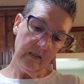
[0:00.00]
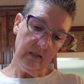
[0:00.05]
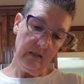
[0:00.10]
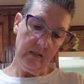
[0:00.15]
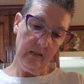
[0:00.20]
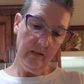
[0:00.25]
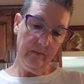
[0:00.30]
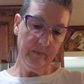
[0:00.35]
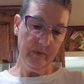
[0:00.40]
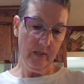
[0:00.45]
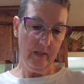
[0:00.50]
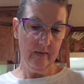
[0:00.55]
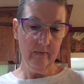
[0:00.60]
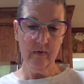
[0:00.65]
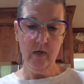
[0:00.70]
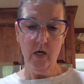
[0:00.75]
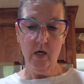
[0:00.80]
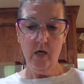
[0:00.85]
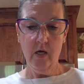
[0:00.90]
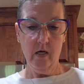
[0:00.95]
Come
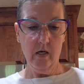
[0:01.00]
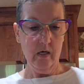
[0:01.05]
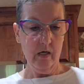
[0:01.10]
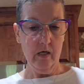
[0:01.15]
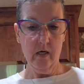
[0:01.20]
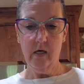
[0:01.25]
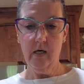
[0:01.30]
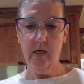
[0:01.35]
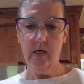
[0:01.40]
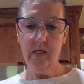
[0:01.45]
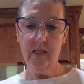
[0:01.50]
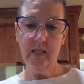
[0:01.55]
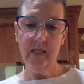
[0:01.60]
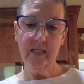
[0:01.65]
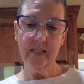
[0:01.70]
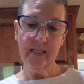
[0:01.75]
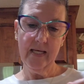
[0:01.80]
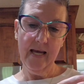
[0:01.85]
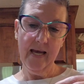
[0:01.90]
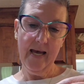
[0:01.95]
on.
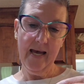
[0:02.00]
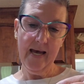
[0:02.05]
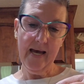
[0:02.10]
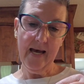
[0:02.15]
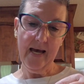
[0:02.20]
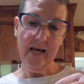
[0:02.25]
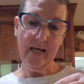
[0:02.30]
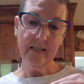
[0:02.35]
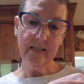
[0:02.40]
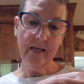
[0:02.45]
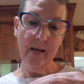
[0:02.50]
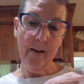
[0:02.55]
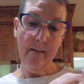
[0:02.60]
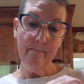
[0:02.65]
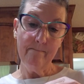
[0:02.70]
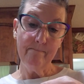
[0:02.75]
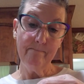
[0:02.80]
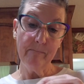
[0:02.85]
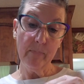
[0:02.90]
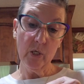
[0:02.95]
This has
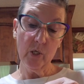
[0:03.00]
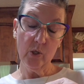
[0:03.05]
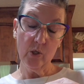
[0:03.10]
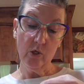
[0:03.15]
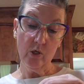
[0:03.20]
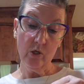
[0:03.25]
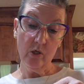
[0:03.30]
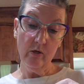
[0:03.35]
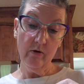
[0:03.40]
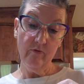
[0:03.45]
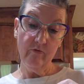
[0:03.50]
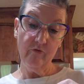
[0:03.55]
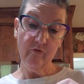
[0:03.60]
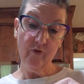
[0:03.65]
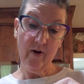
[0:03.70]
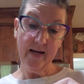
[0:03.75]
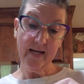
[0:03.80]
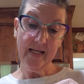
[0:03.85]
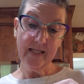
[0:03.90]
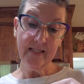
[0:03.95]
myrrh,
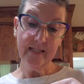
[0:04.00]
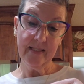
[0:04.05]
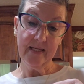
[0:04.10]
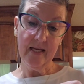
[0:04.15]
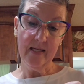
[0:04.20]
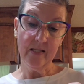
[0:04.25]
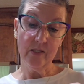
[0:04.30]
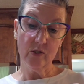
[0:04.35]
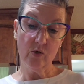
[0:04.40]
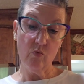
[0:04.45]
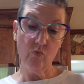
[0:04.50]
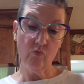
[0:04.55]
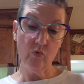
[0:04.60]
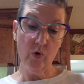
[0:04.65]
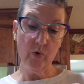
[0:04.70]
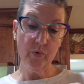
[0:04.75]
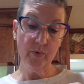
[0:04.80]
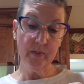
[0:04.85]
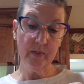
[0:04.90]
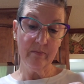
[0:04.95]
frankincense,
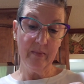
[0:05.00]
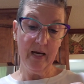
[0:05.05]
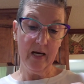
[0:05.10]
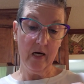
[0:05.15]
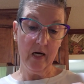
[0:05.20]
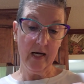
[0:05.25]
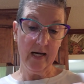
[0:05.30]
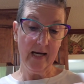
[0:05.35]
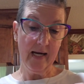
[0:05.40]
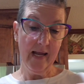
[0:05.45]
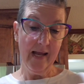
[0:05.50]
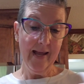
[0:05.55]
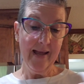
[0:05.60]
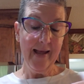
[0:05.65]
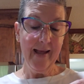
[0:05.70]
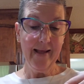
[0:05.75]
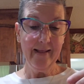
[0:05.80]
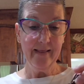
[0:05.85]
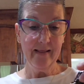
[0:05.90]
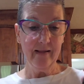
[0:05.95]
rosemary,
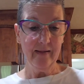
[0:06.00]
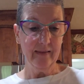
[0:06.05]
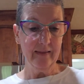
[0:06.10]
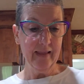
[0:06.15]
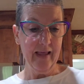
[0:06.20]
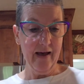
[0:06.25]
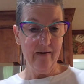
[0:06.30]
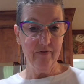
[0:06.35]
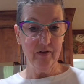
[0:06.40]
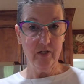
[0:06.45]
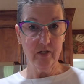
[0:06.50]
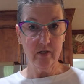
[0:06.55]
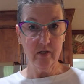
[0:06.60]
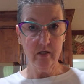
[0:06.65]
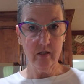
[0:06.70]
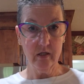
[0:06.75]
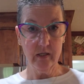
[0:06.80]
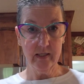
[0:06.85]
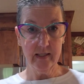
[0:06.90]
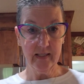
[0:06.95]
and
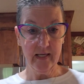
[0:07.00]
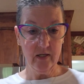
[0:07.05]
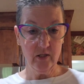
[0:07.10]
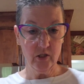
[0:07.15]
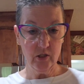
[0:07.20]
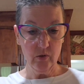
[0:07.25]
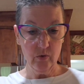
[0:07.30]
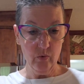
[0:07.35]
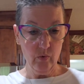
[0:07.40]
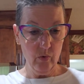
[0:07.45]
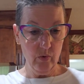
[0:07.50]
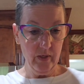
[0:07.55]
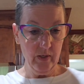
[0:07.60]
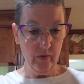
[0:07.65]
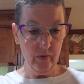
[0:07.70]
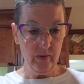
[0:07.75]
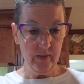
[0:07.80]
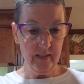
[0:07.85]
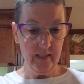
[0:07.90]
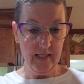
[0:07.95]
lavender essential
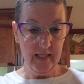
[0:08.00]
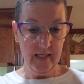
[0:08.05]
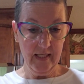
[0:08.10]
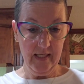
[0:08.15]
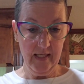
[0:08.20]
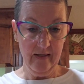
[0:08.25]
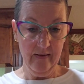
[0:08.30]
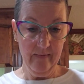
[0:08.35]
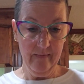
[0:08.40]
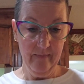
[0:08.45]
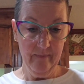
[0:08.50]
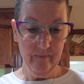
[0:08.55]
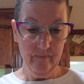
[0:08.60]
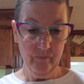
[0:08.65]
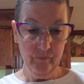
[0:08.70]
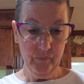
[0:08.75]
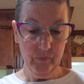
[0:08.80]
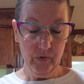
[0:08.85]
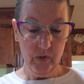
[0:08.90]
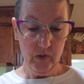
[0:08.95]
oils in it.
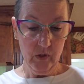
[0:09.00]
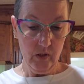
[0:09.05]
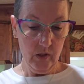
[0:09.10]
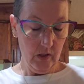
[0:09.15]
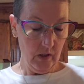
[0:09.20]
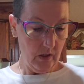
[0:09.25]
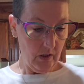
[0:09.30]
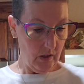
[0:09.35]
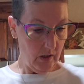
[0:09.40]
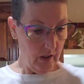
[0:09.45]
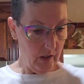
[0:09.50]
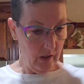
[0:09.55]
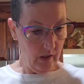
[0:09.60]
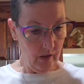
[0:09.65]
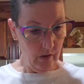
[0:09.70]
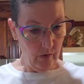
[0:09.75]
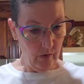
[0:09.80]
So